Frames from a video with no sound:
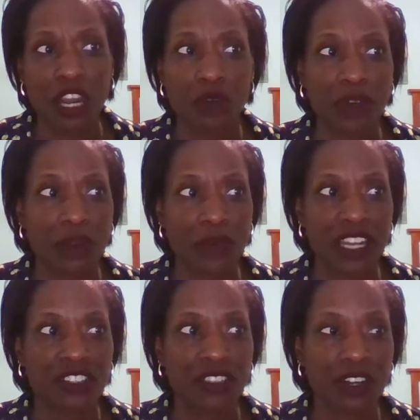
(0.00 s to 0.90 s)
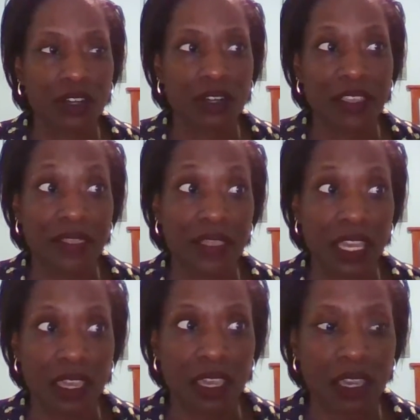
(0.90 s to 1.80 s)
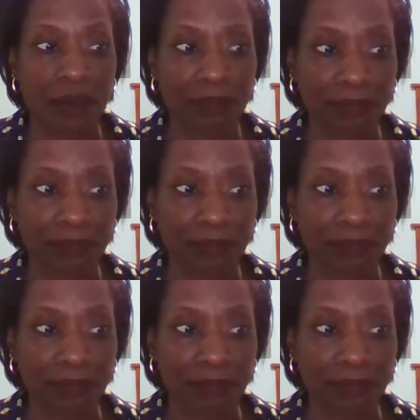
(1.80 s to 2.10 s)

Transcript: rearrange their thinking.